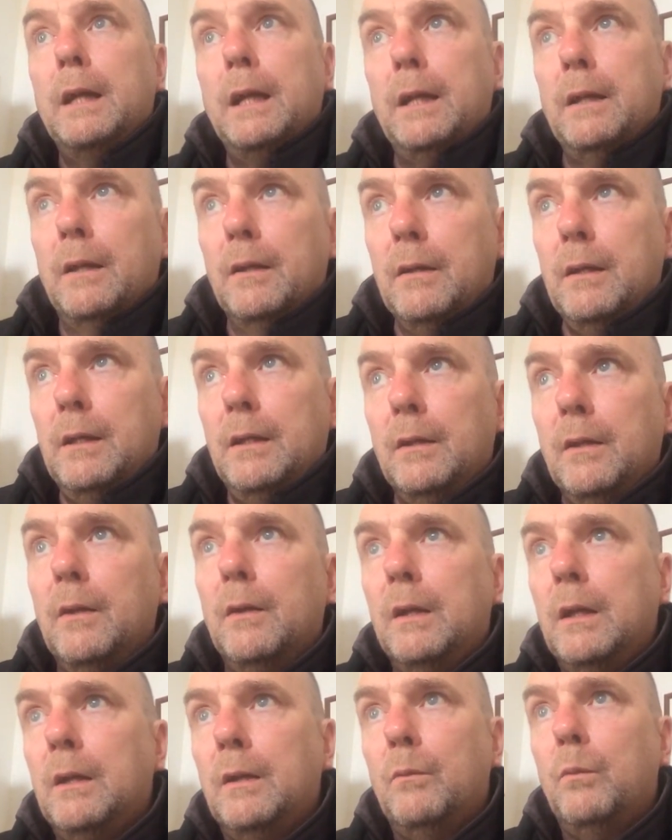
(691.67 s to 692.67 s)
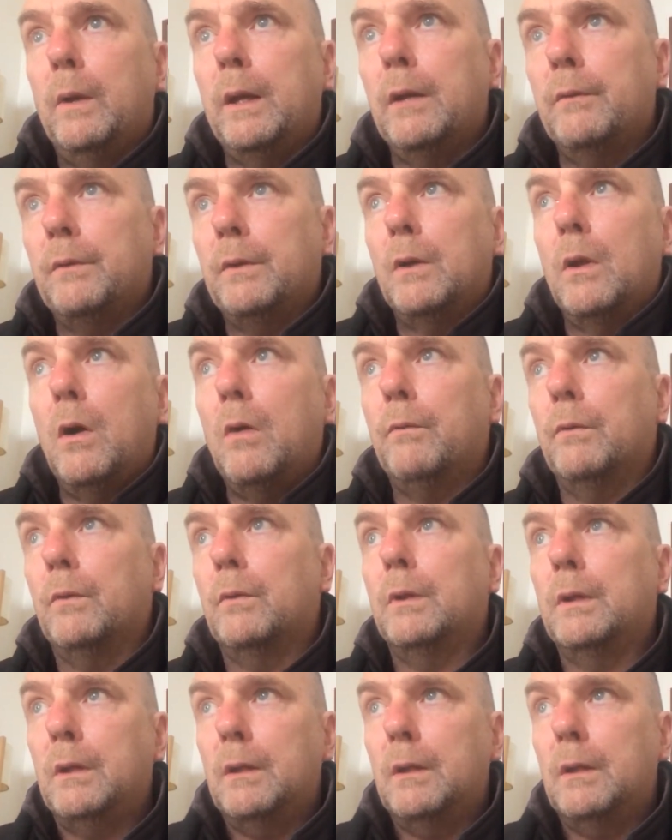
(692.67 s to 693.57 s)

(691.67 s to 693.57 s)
in the, in the, in the way of a novel,